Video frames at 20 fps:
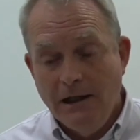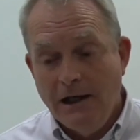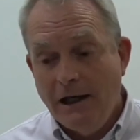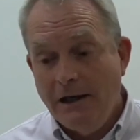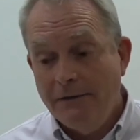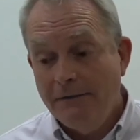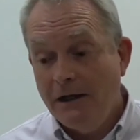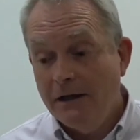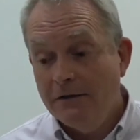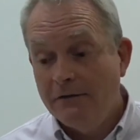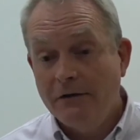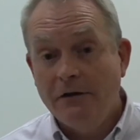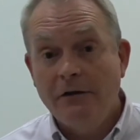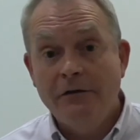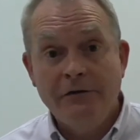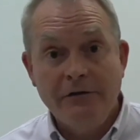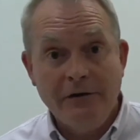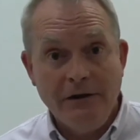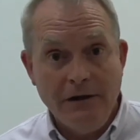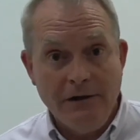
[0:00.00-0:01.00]
And that's a
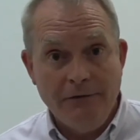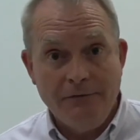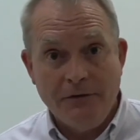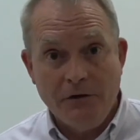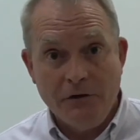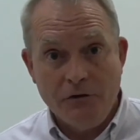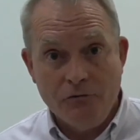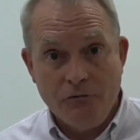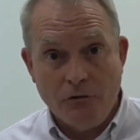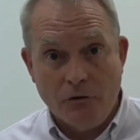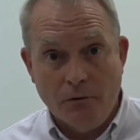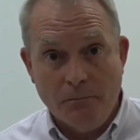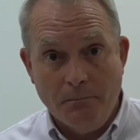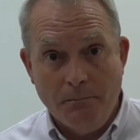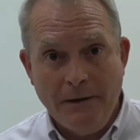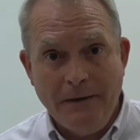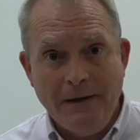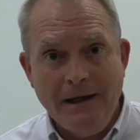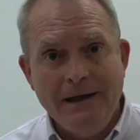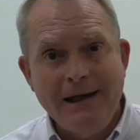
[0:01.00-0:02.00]
significant drop.
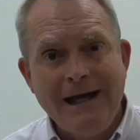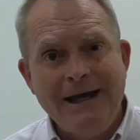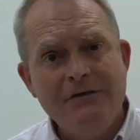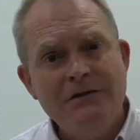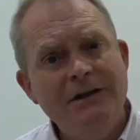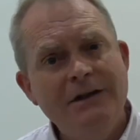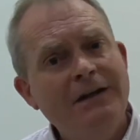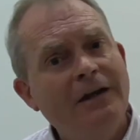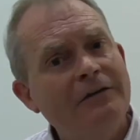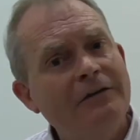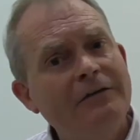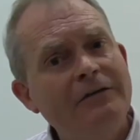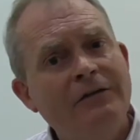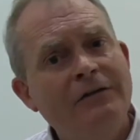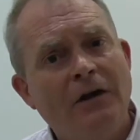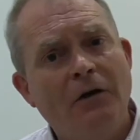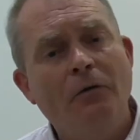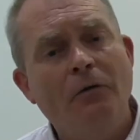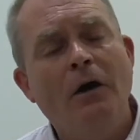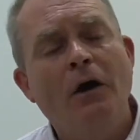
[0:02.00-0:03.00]
But that actually doesn't
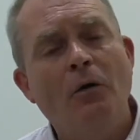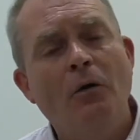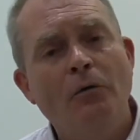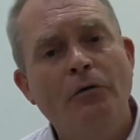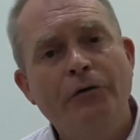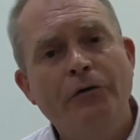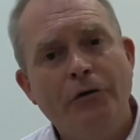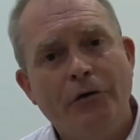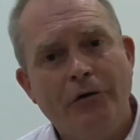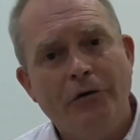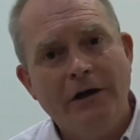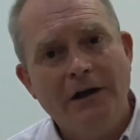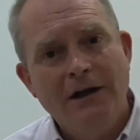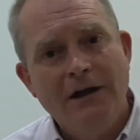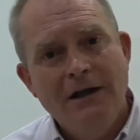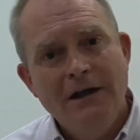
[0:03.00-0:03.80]
tell the whole story.